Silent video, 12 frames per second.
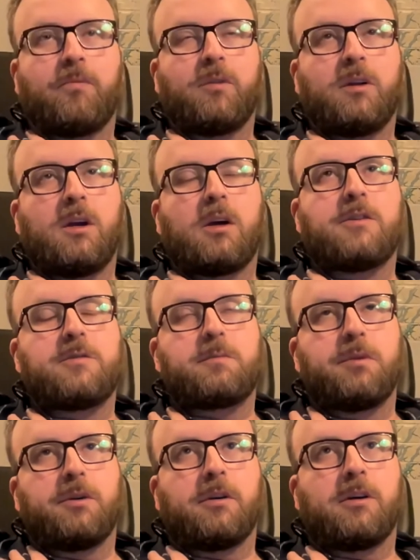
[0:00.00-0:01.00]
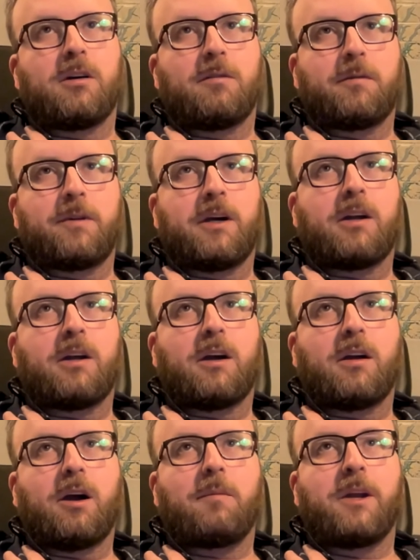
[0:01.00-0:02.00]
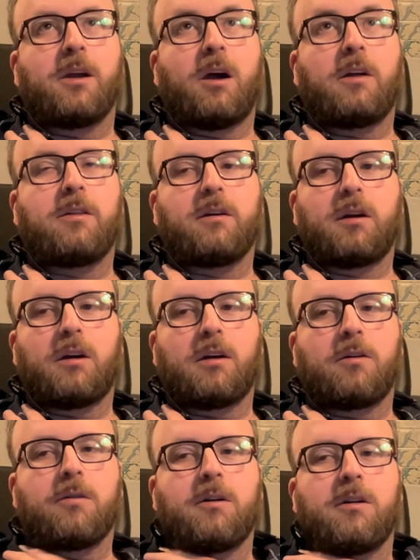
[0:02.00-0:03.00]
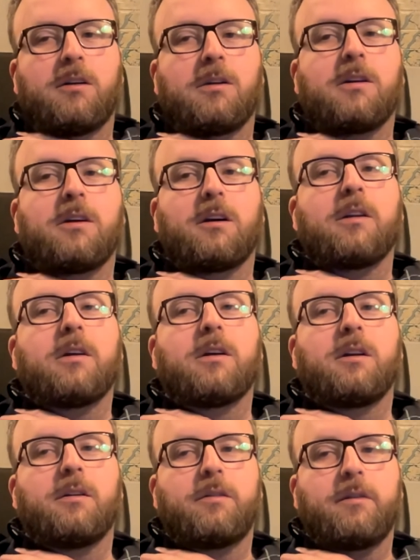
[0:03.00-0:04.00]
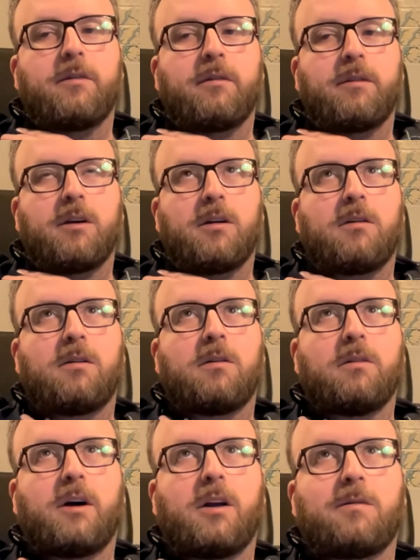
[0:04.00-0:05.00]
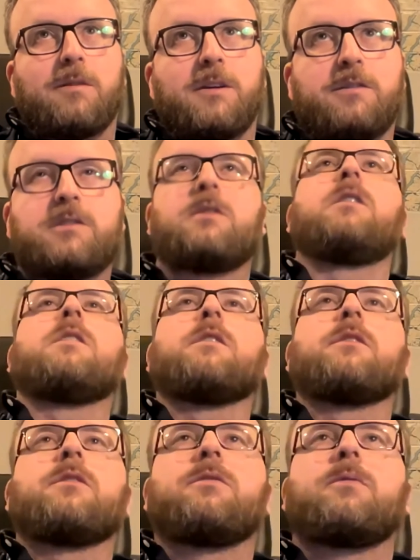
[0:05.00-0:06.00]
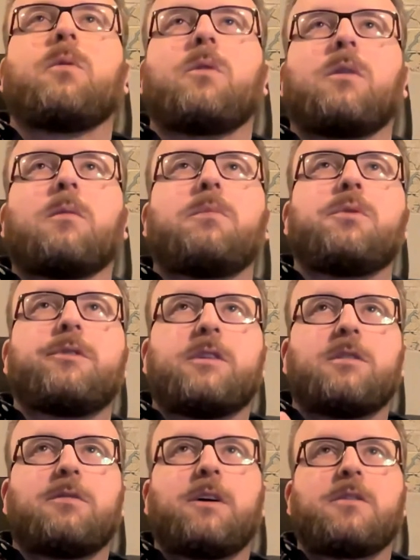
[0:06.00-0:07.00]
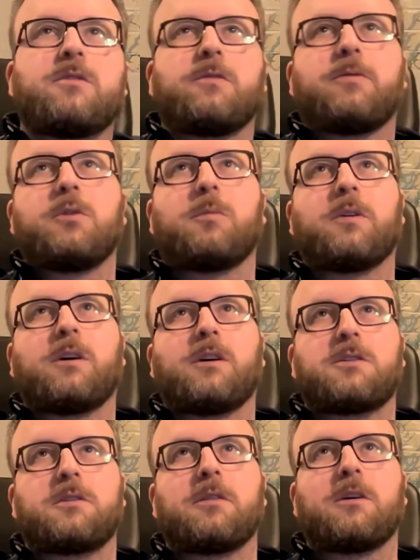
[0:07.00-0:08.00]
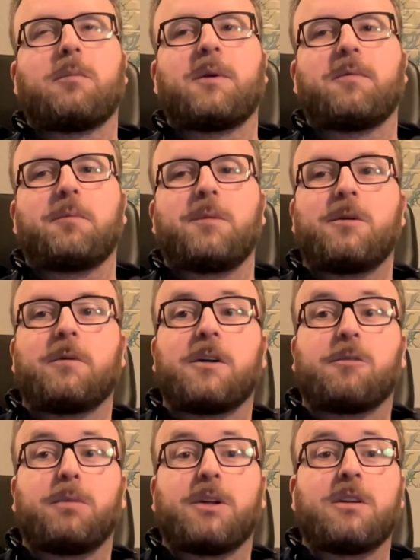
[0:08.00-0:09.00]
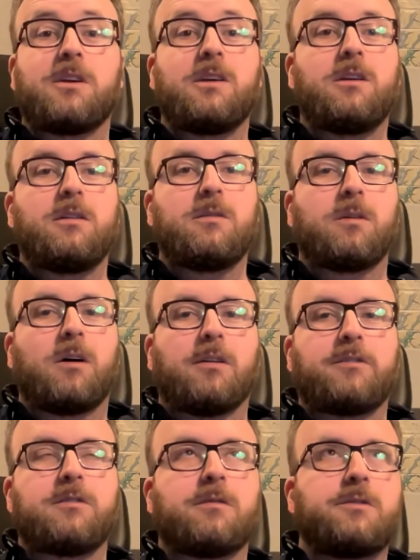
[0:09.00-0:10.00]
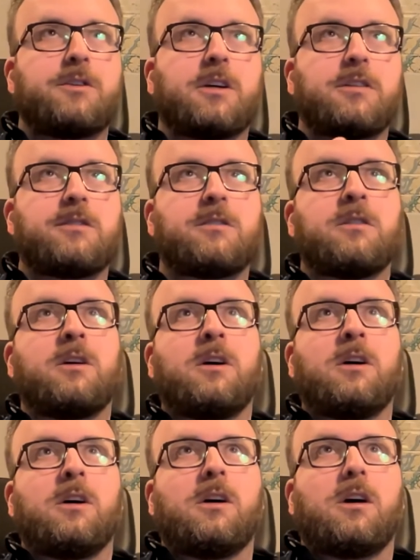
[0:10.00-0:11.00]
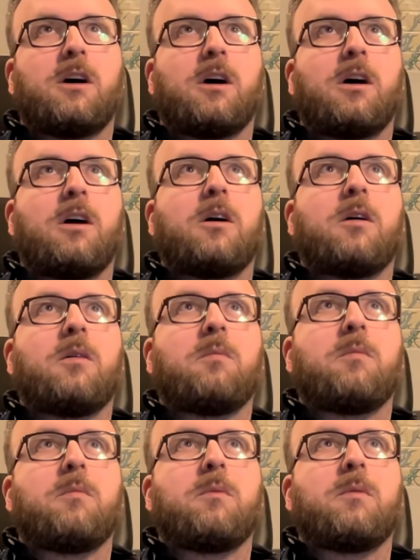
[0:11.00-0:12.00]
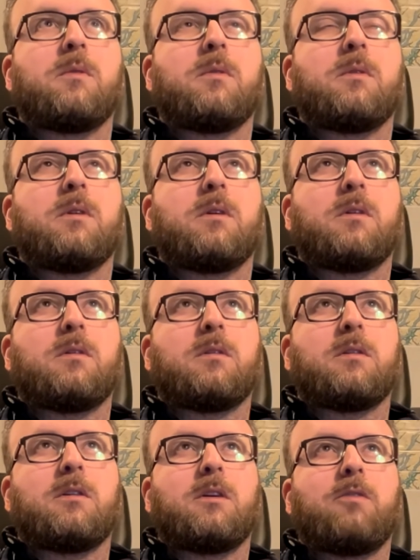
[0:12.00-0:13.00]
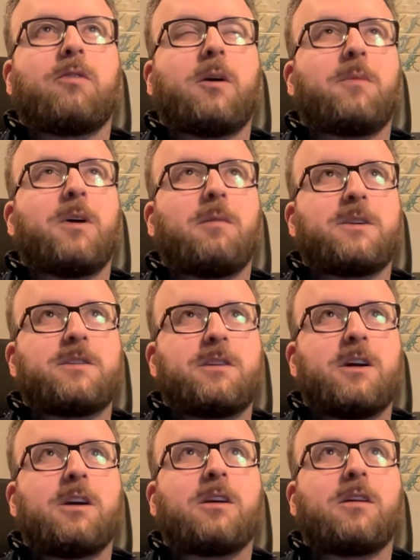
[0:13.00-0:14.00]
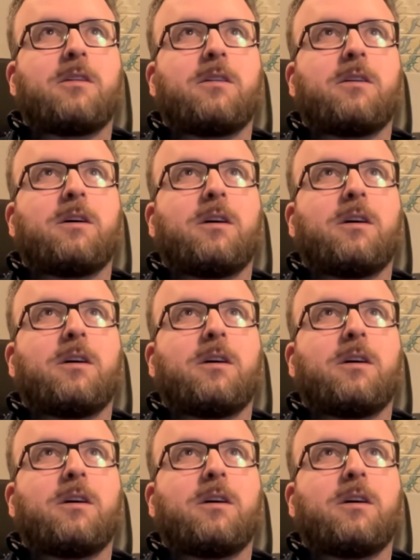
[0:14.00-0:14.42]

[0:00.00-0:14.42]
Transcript: Yeah, just building off of that, I mean, I think I agree that that a lot of these calls for boosting fossil fuel production are coming from the US, but the EU also just, if I'm not mistaken,